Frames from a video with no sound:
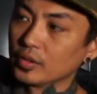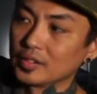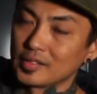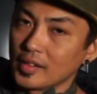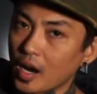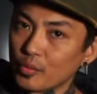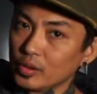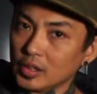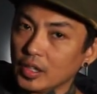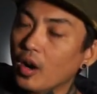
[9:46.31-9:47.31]
It's not
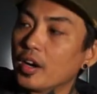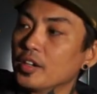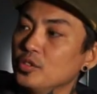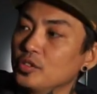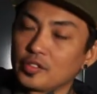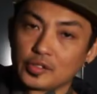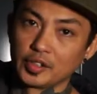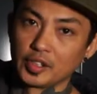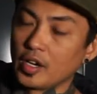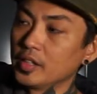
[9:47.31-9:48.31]
really hard. You just turn
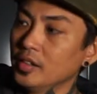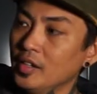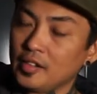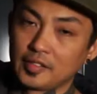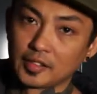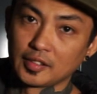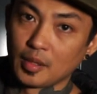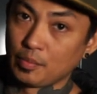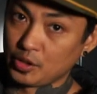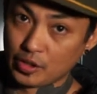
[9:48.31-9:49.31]
it on, set the
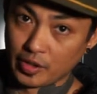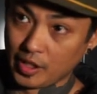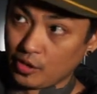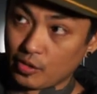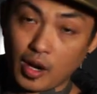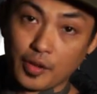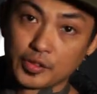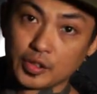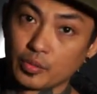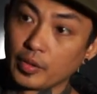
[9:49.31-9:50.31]
temperature, and you're off
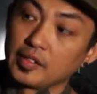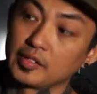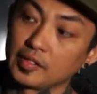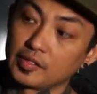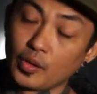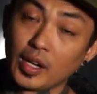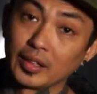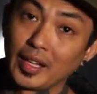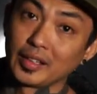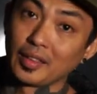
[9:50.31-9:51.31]
to the races. So I
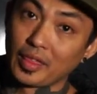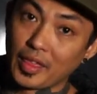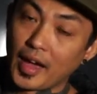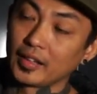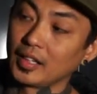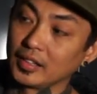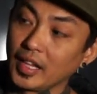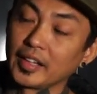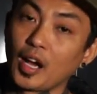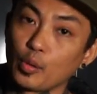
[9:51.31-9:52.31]
like that. I
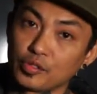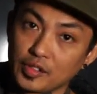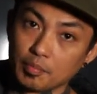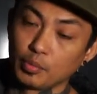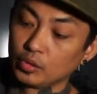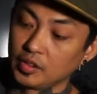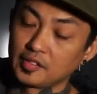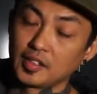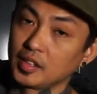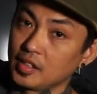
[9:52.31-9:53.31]
like how simple this
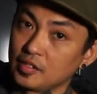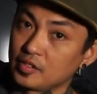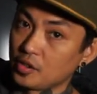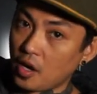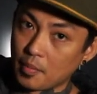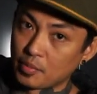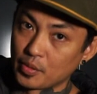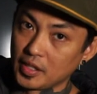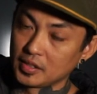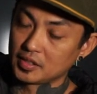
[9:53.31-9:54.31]
thing is to
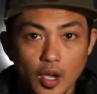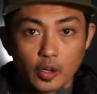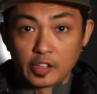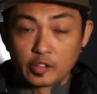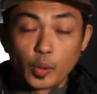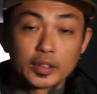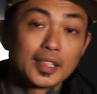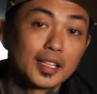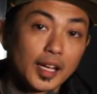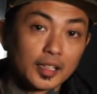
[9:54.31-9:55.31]
operate. Okay, so what
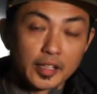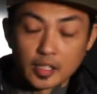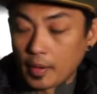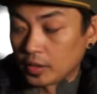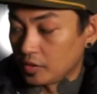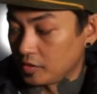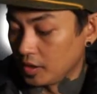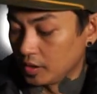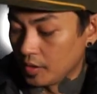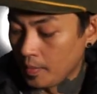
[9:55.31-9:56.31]
didn't I like about this
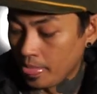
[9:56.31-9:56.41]
thing?